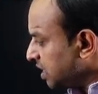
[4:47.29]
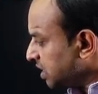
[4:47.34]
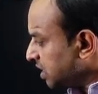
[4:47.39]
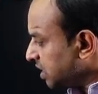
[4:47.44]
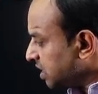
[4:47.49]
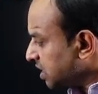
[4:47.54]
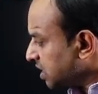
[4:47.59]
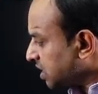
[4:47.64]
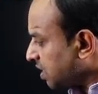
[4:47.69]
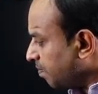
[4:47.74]

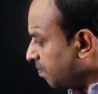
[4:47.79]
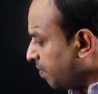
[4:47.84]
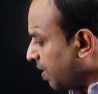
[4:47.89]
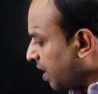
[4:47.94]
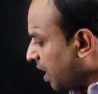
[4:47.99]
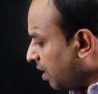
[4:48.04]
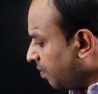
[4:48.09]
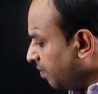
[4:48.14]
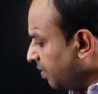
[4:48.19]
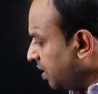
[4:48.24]
System
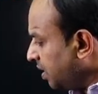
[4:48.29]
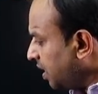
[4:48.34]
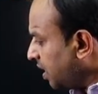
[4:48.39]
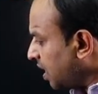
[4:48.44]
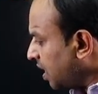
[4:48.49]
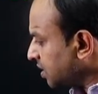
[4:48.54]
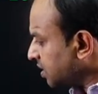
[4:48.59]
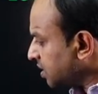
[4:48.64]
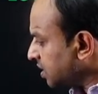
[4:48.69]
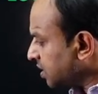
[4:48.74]
parameter
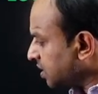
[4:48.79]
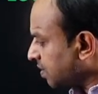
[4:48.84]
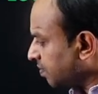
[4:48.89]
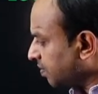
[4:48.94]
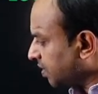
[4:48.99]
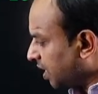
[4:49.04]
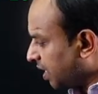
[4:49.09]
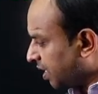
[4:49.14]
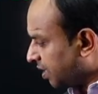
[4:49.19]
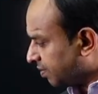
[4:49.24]
or
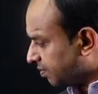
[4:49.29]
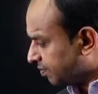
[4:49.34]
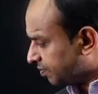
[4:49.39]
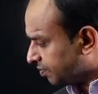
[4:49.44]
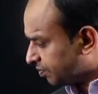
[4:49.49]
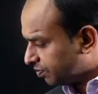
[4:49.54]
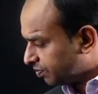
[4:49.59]
system gain.